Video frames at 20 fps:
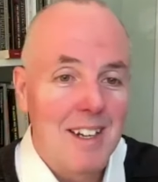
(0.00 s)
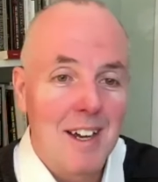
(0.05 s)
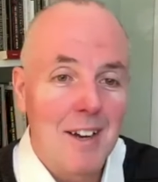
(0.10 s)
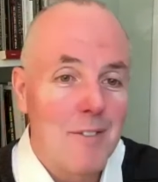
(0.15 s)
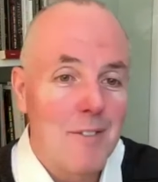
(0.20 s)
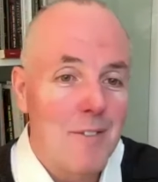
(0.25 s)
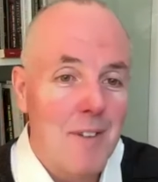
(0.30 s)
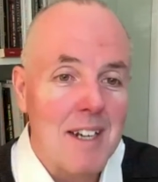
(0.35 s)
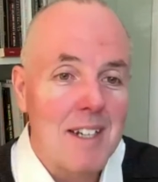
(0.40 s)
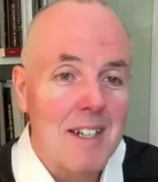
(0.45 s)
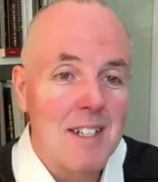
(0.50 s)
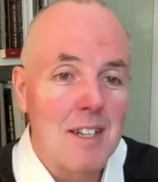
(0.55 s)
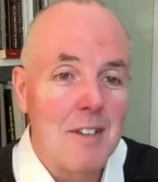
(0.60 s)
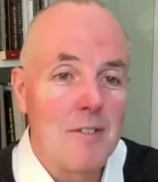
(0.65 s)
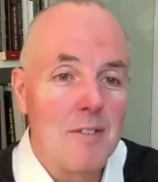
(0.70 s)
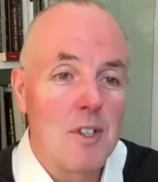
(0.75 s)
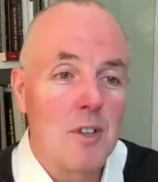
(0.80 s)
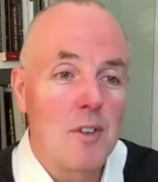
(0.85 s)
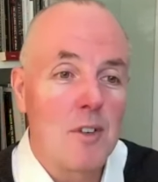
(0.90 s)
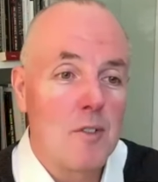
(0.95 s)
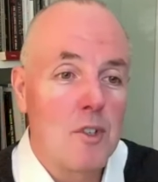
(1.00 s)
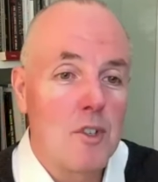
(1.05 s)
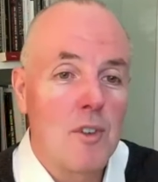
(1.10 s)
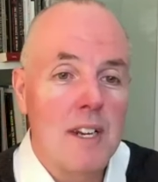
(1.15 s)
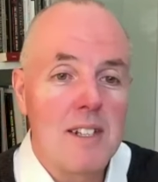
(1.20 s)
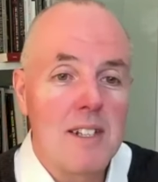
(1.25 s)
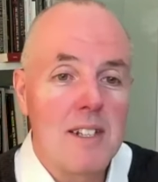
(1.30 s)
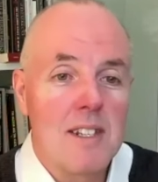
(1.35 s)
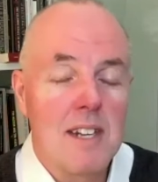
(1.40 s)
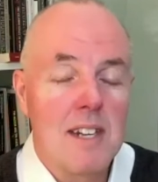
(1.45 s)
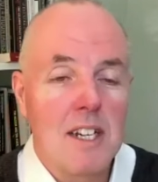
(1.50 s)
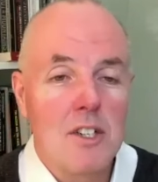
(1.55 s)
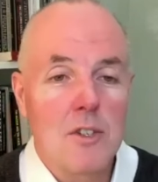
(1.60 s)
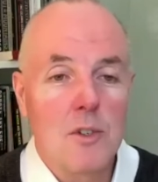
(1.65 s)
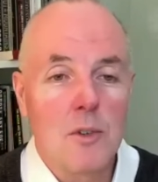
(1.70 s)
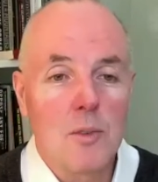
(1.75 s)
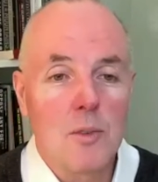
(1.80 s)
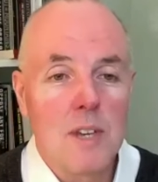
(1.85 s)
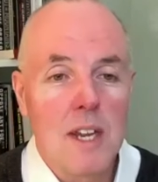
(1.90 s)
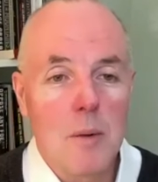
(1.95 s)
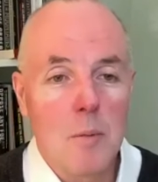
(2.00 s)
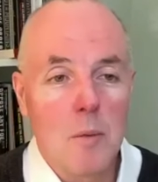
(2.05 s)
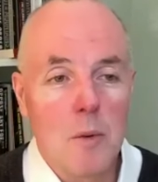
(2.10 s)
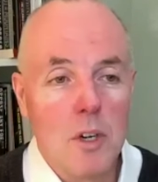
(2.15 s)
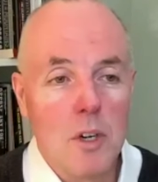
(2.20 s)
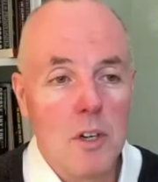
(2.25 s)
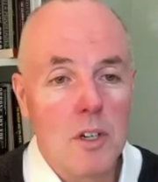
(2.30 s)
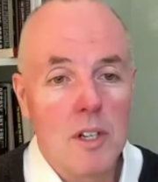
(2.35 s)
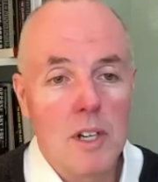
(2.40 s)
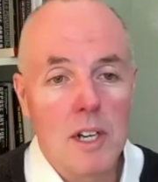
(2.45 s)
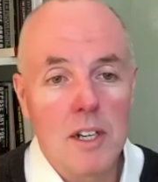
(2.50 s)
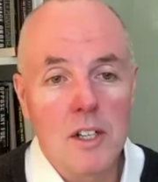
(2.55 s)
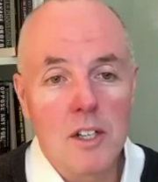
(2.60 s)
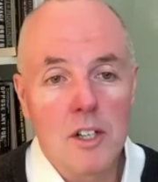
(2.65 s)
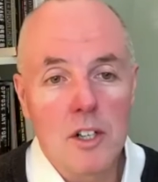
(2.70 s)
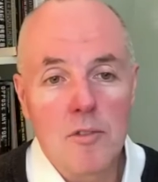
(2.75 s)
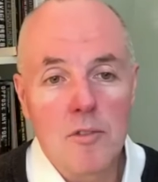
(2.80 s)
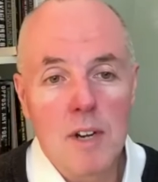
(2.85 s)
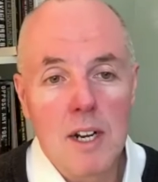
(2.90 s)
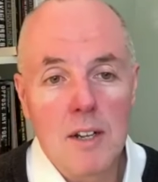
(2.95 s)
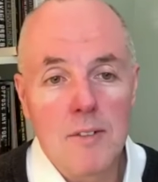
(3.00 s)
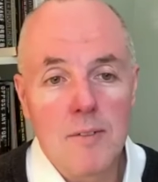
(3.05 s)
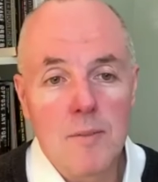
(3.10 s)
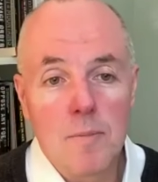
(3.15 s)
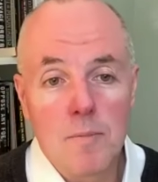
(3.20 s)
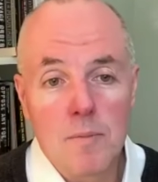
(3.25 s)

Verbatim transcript: effective sort of transnational network and a guerrilla